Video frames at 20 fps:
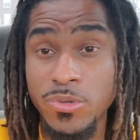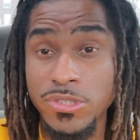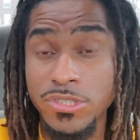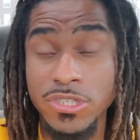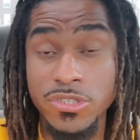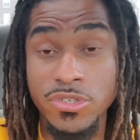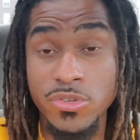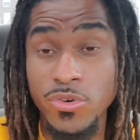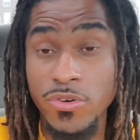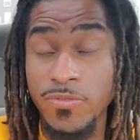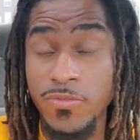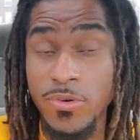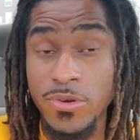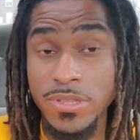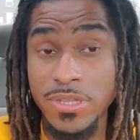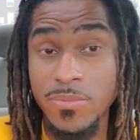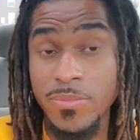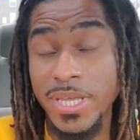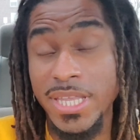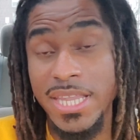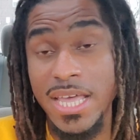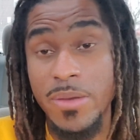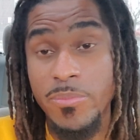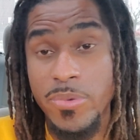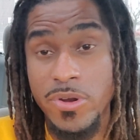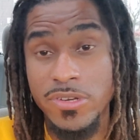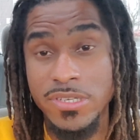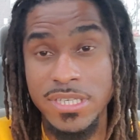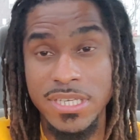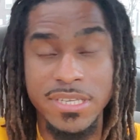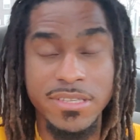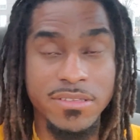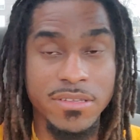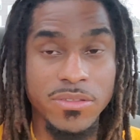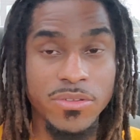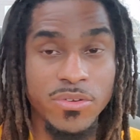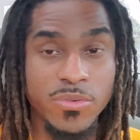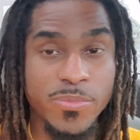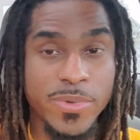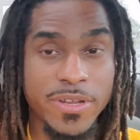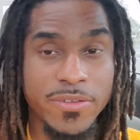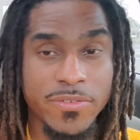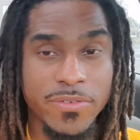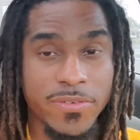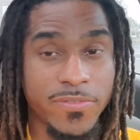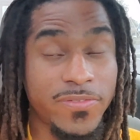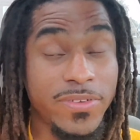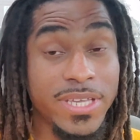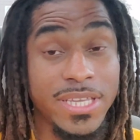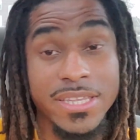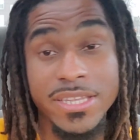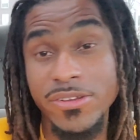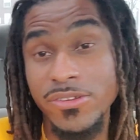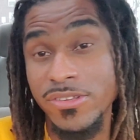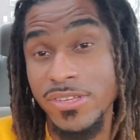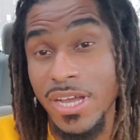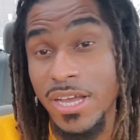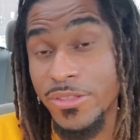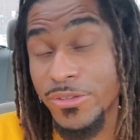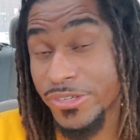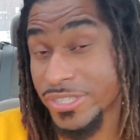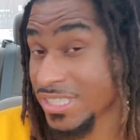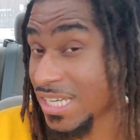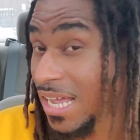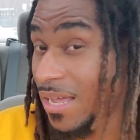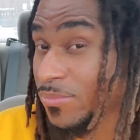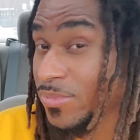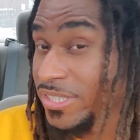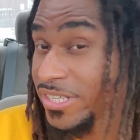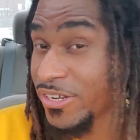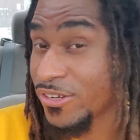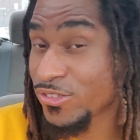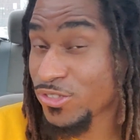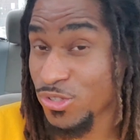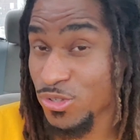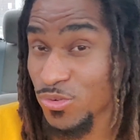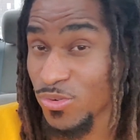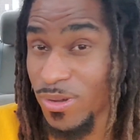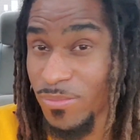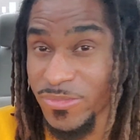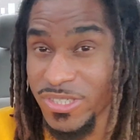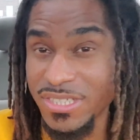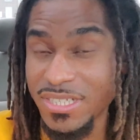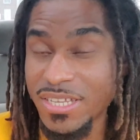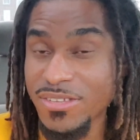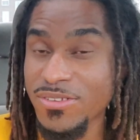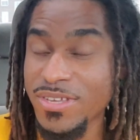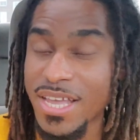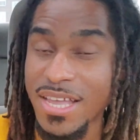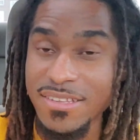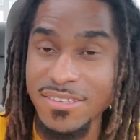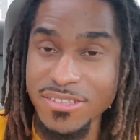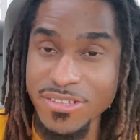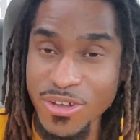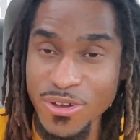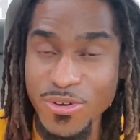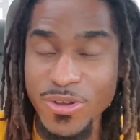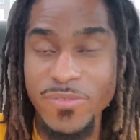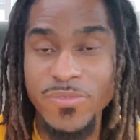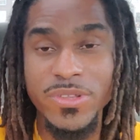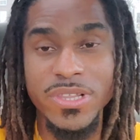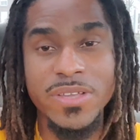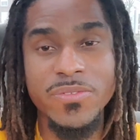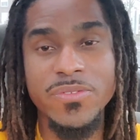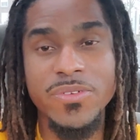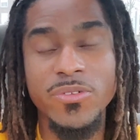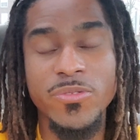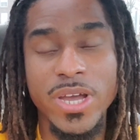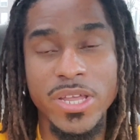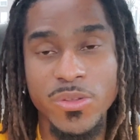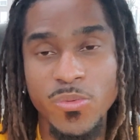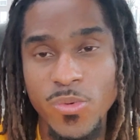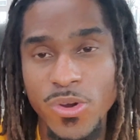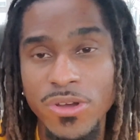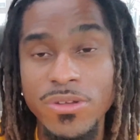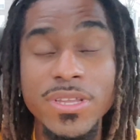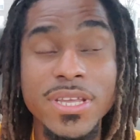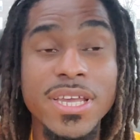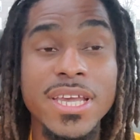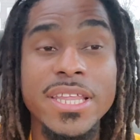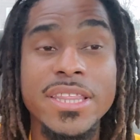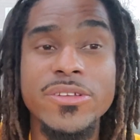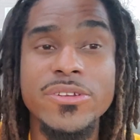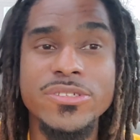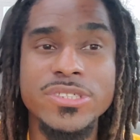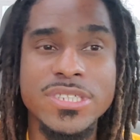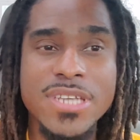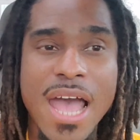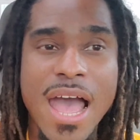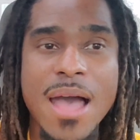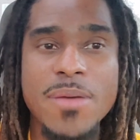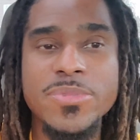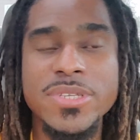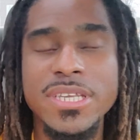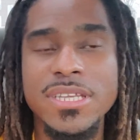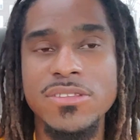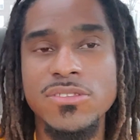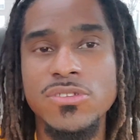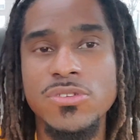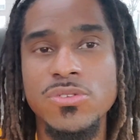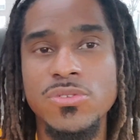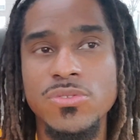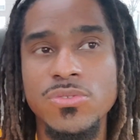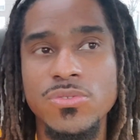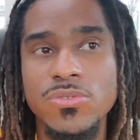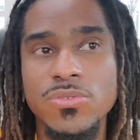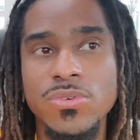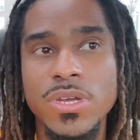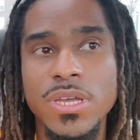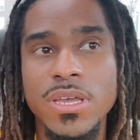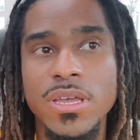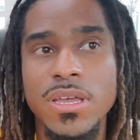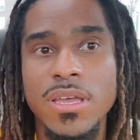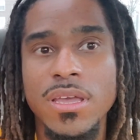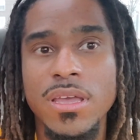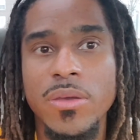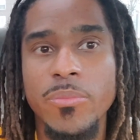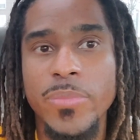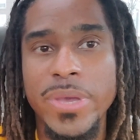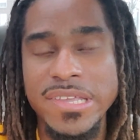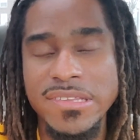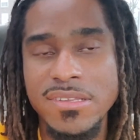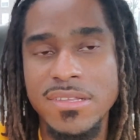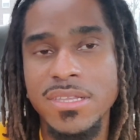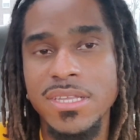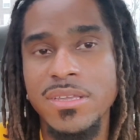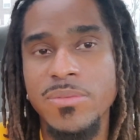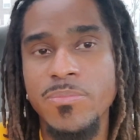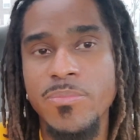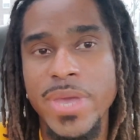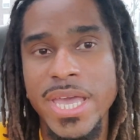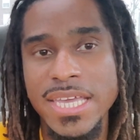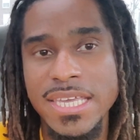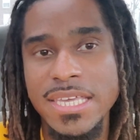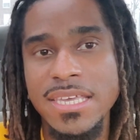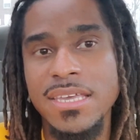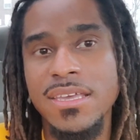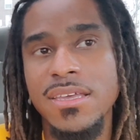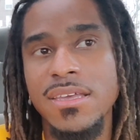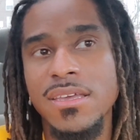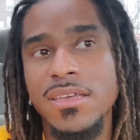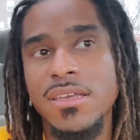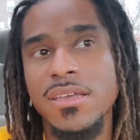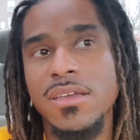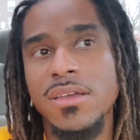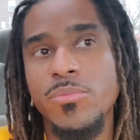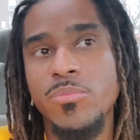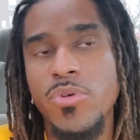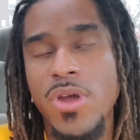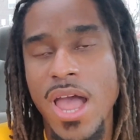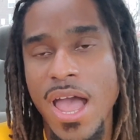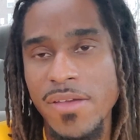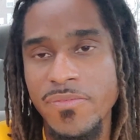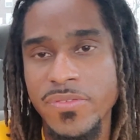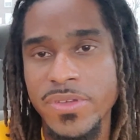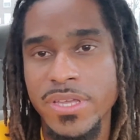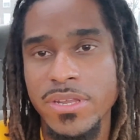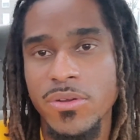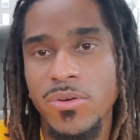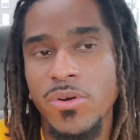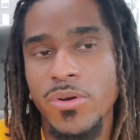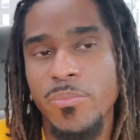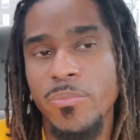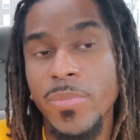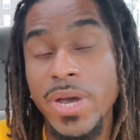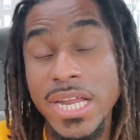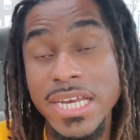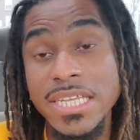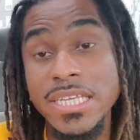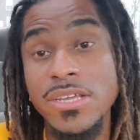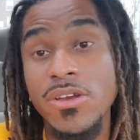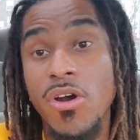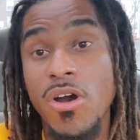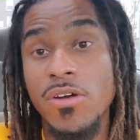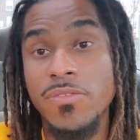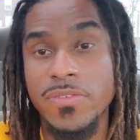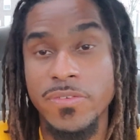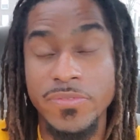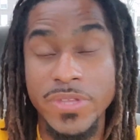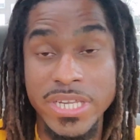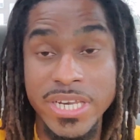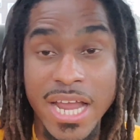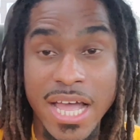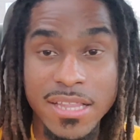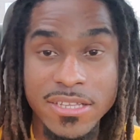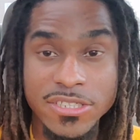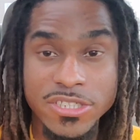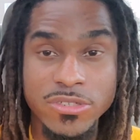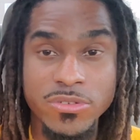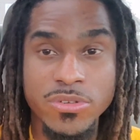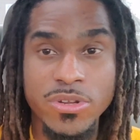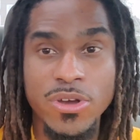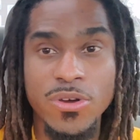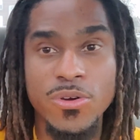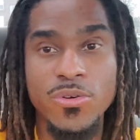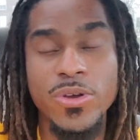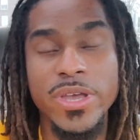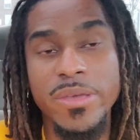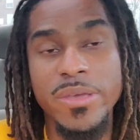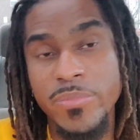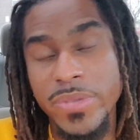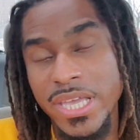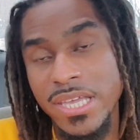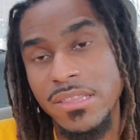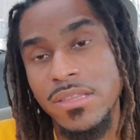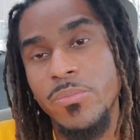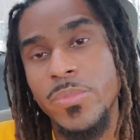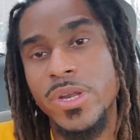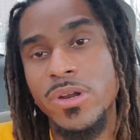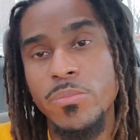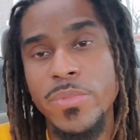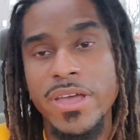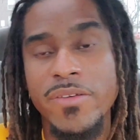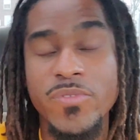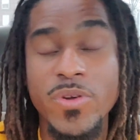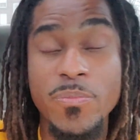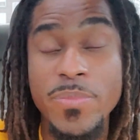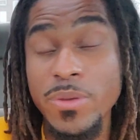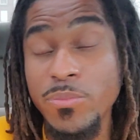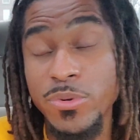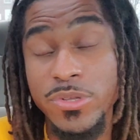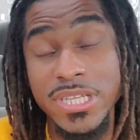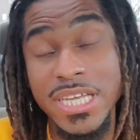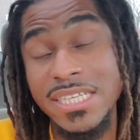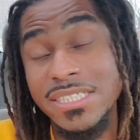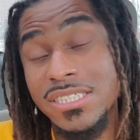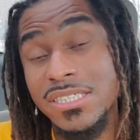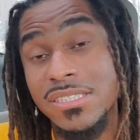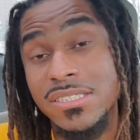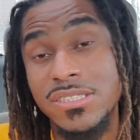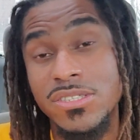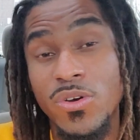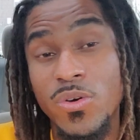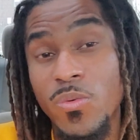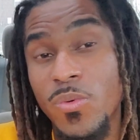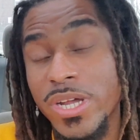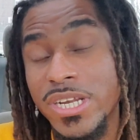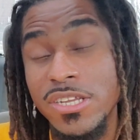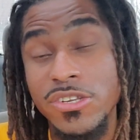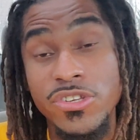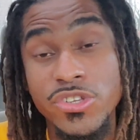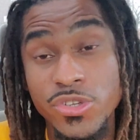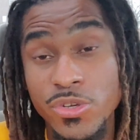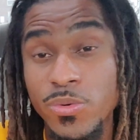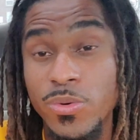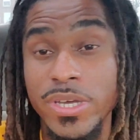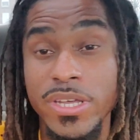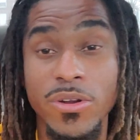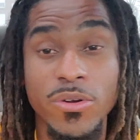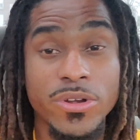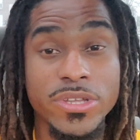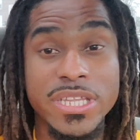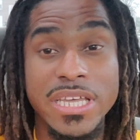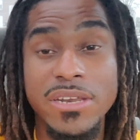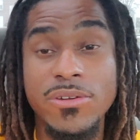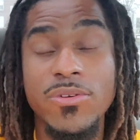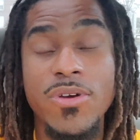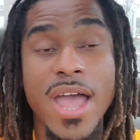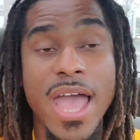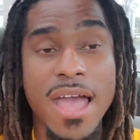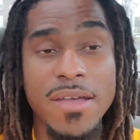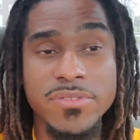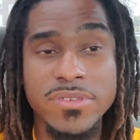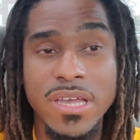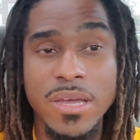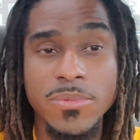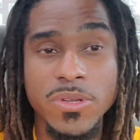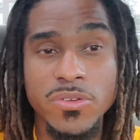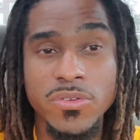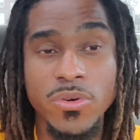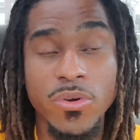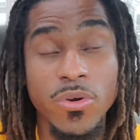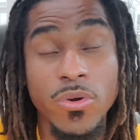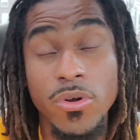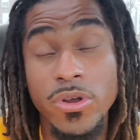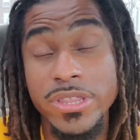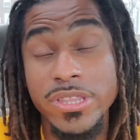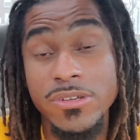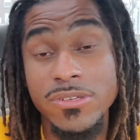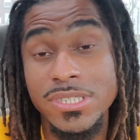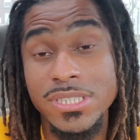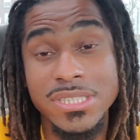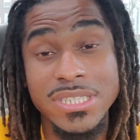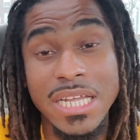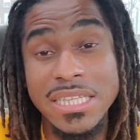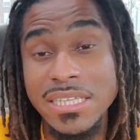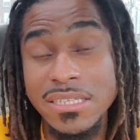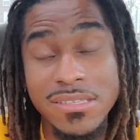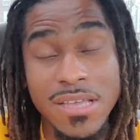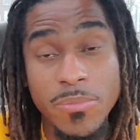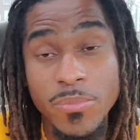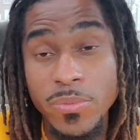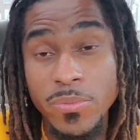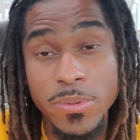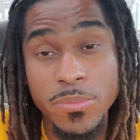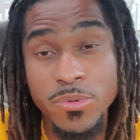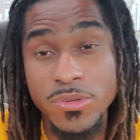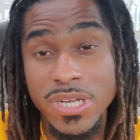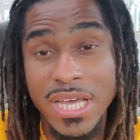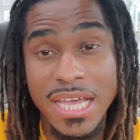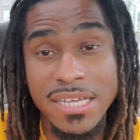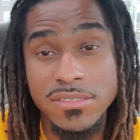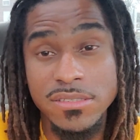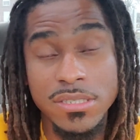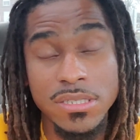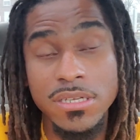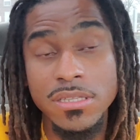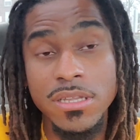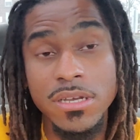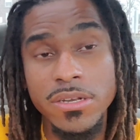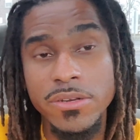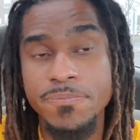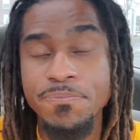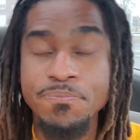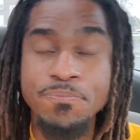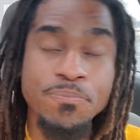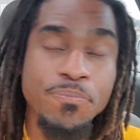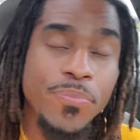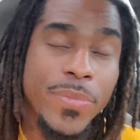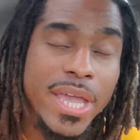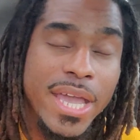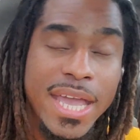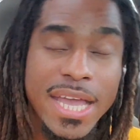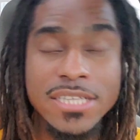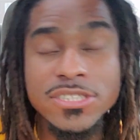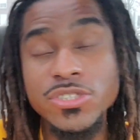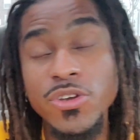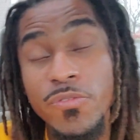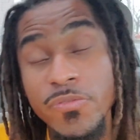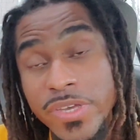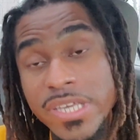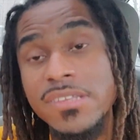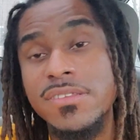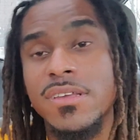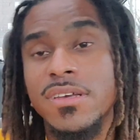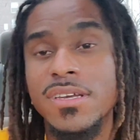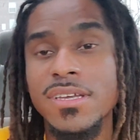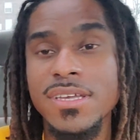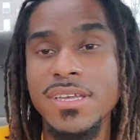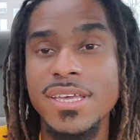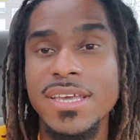to do it for them, and that person gets a little bit of a fee. There's other jobs there too. I'm just letting you guys know, if you're living around the world, there's jobs into basically making profit or money off of the knowledge and being the middleman for people that just don't want to do it, or they don't have time to do it, or they're just not the type of people to actually learn. And so Visa